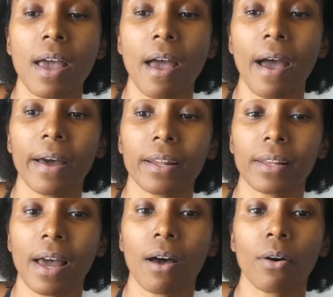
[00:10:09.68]
had
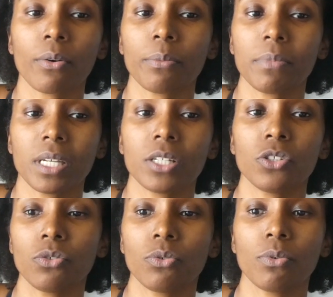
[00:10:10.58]
allowed me
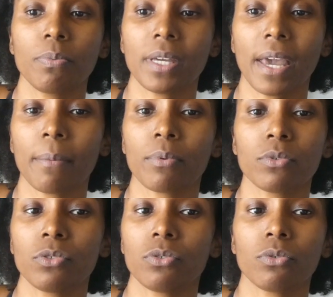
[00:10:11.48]
to be able
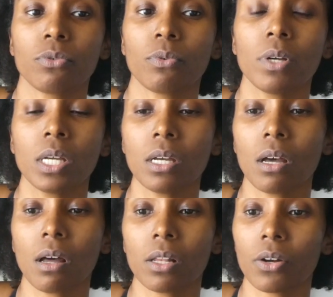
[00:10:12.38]
to
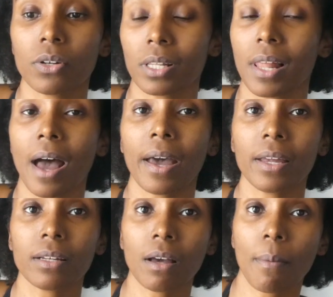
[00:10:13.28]
learn a
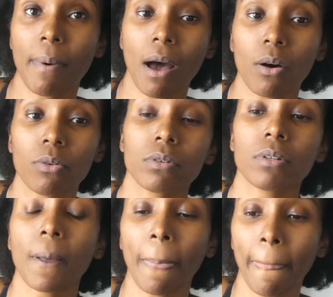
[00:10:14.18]
lot about
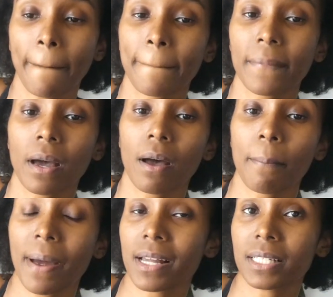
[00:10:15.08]

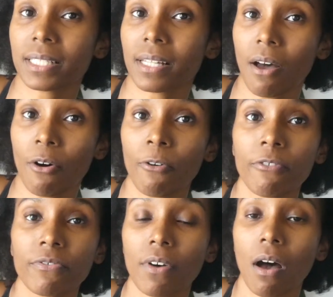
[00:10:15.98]

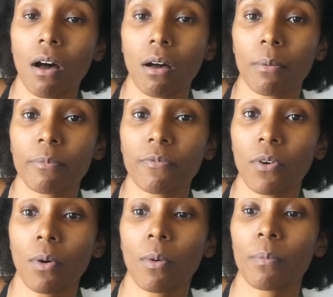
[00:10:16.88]
myself
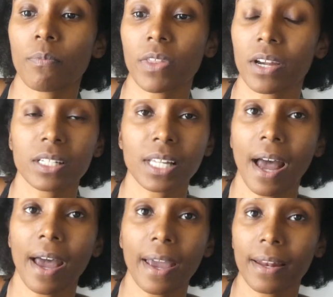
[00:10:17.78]
from their
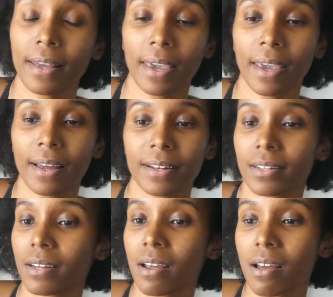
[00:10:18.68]
side,
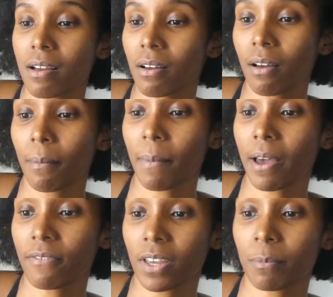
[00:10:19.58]
and
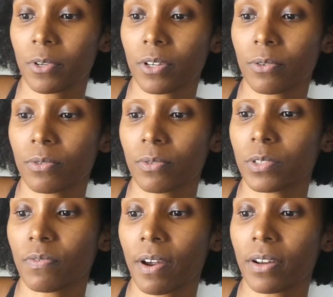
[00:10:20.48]
my family
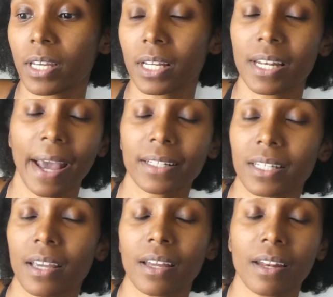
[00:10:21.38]
was very
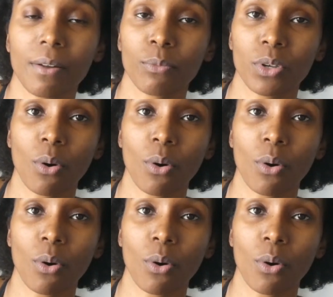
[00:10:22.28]
connected, and